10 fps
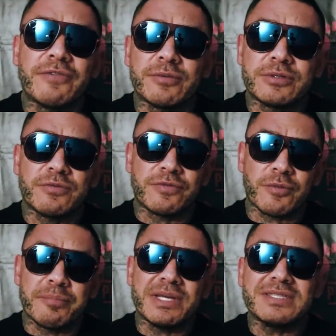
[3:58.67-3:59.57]

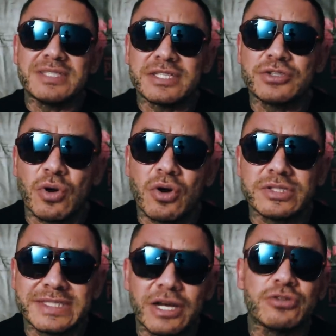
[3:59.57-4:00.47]
for business
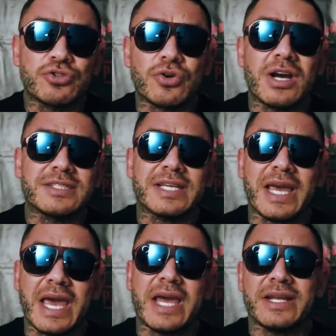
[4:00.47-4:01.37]
to sell drugs
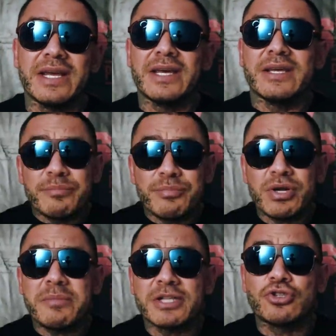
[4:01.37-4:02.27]
and
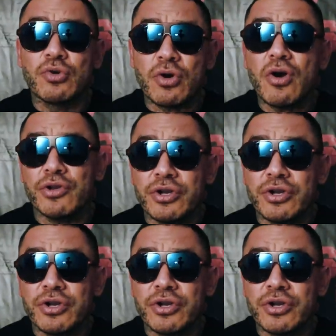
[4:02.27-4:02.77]
pretty much grow.